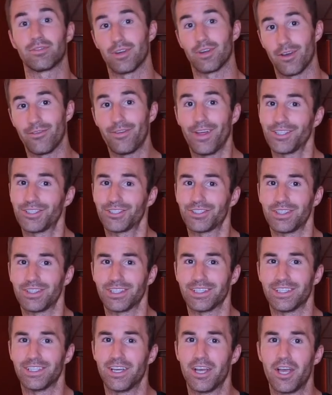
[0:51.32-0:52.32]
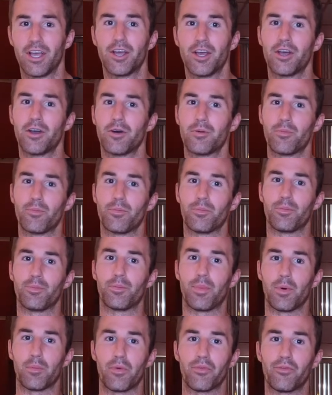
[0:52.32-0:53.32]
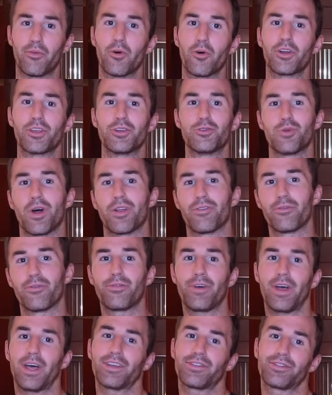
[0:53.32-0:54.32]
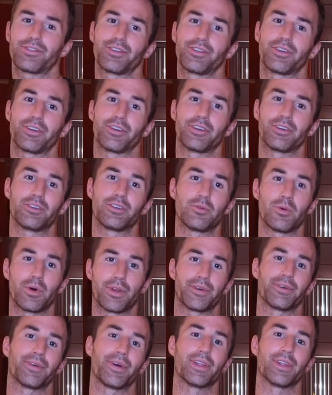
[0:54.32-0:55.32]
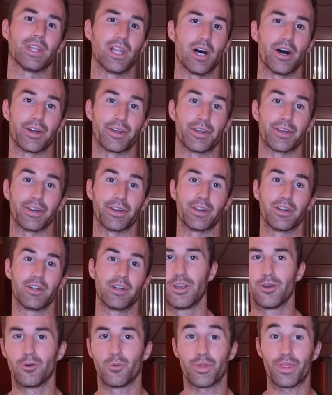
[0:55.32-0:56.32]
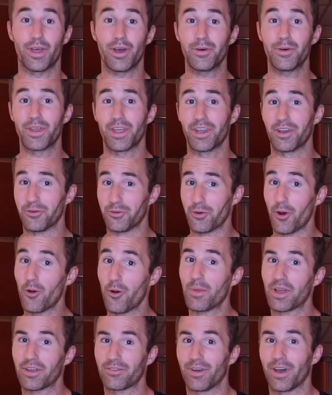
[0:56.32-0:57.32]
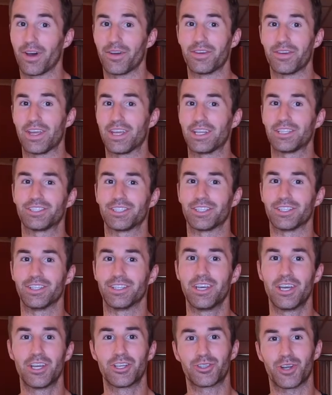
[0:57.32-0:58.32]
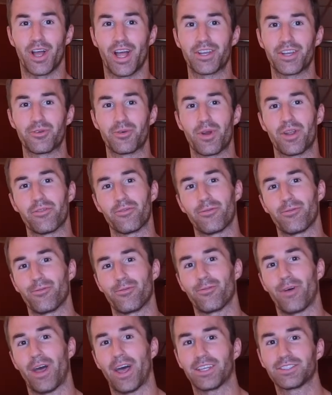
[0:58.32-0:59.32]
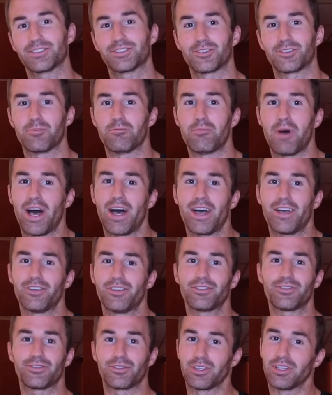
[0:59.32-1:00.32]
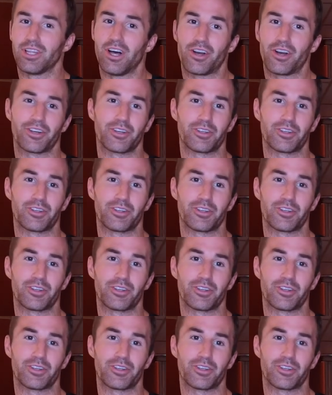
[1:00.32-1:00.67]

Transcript: eventually. But before you run faster, you want to run longer. Without an aerobic foundation, trying to run faster miles for a longer